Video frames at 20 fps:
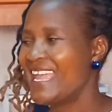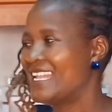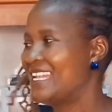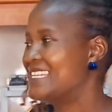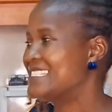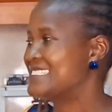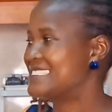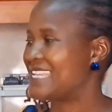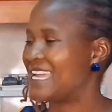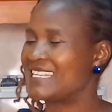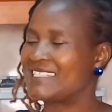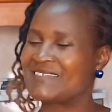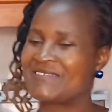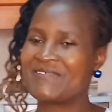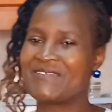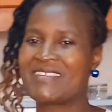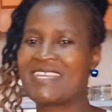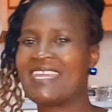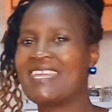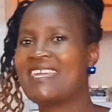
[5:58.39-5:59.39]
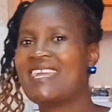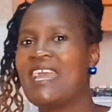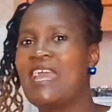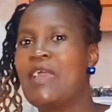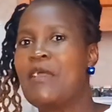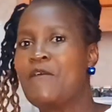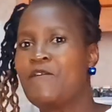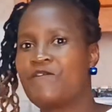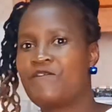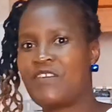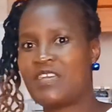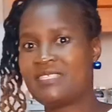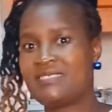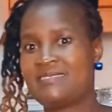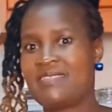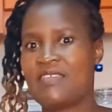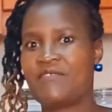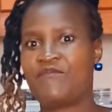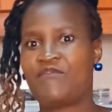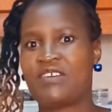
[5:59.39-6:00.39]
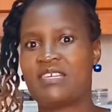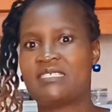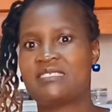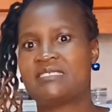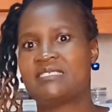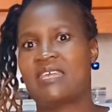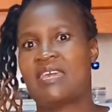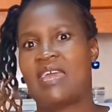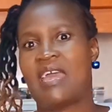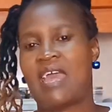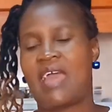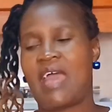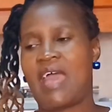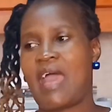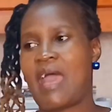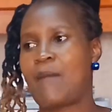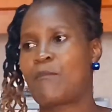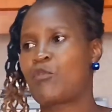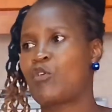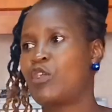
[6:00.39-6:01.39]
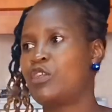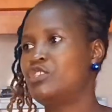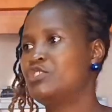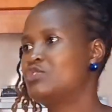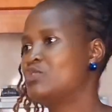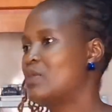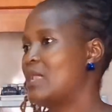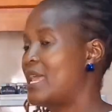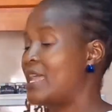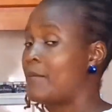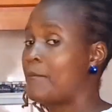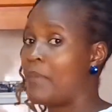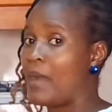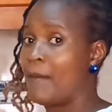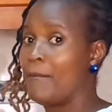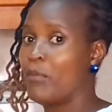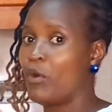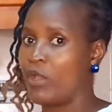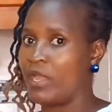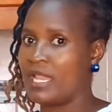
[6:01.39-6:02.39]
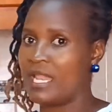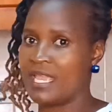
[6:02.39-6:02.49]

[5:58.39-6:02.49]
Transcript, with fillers: Let's start cooking. First thing first, I'm going to like parboil